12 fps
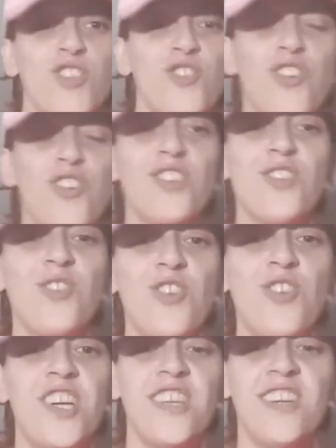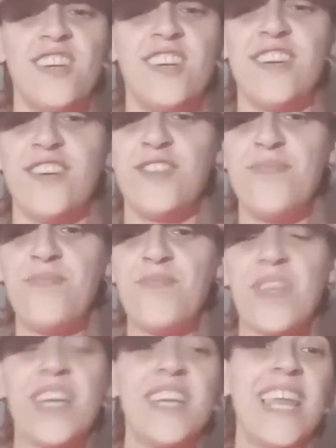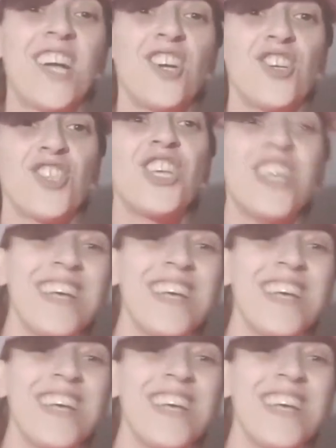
shorts or your knickers.